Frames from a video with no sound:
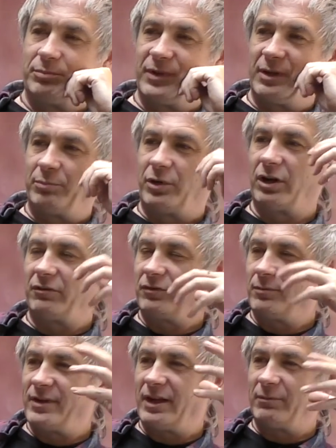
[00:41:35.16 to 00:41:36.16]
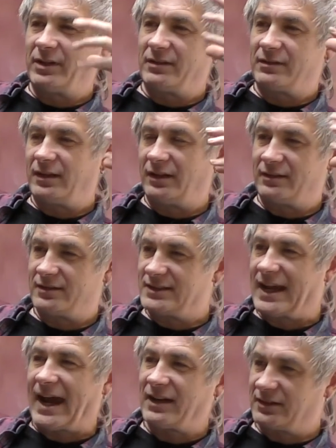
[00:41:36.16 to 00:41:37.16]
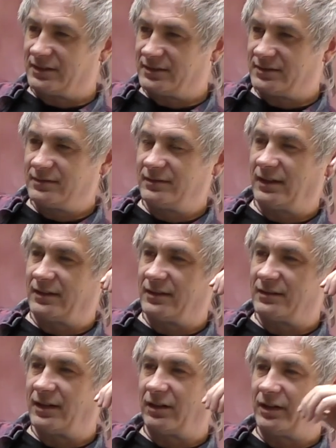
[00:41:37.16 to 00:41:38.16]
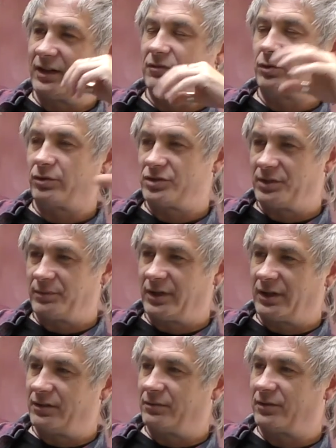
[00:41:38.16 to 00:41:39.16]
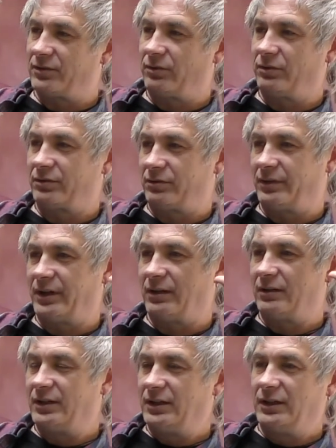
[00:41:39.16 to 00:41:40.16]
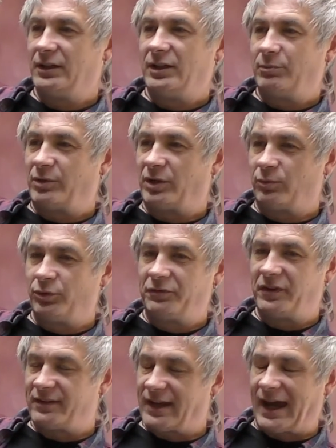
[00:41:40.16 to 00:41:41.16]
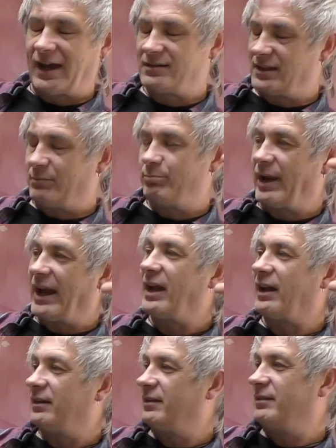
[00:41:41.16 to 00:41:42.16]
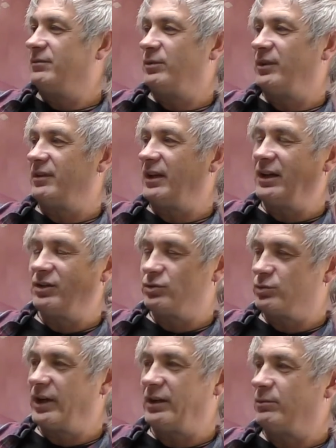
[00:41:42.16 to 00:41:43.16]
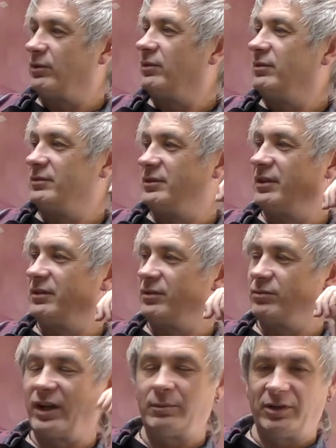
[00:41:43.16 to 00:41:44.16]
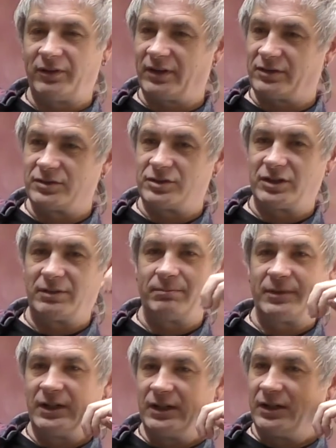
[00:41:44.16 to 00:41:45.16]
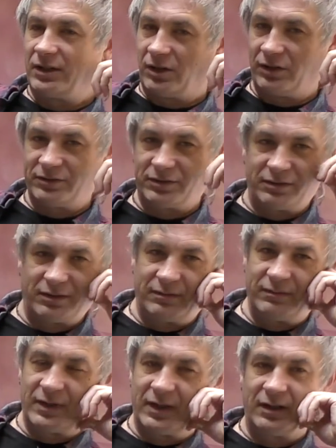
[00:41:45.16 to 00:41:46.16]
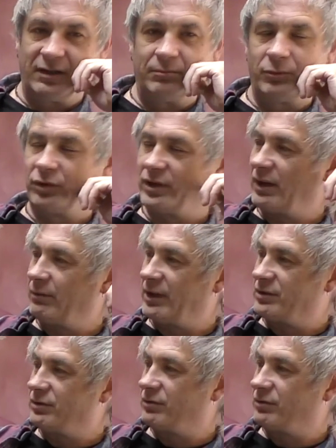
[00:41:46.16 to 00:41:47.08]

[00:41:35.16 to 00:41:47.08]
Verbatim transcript: apart from them in, in status necessarily. Of course, she went on to a solo career, but Rufus as a band was incredible. Just yeah. great musicianship, also a, a multiracial